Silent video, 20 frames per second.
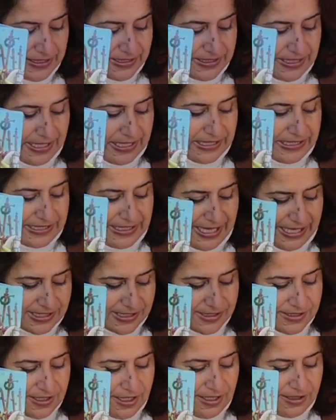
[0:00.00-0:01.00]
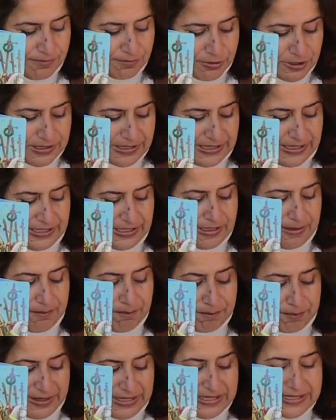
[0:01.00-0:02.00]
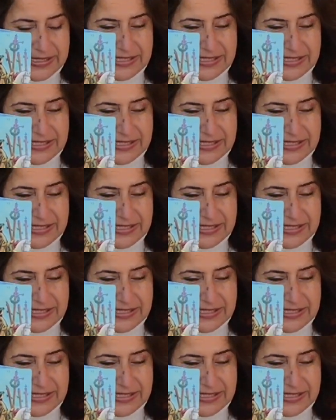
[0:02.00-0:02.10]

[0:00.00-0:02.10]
It's saying yes, proceed, be